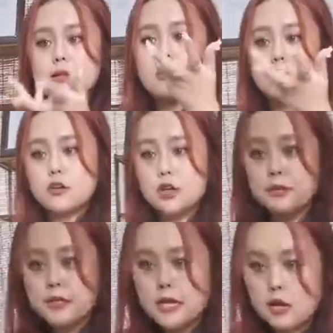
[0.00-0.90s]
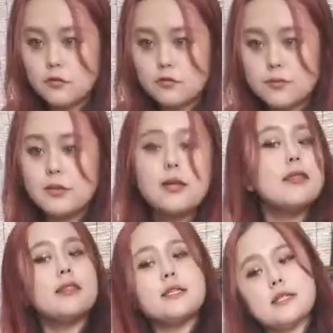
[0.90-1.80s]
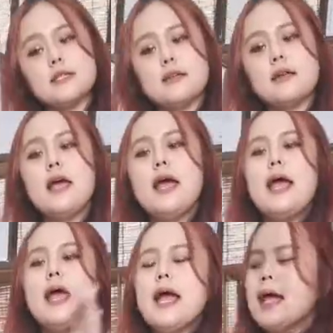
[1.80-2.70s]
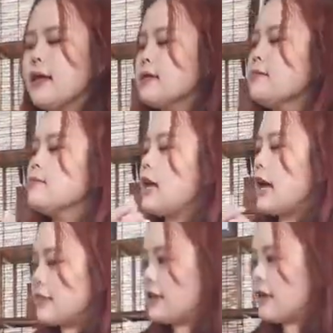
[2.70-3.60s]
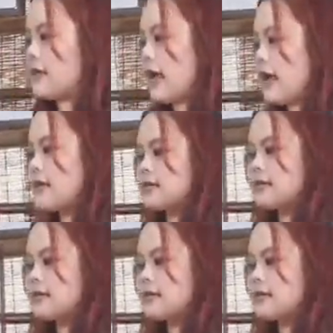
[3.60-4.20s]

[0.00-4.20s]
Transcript: 30% off. This is it. And I think that is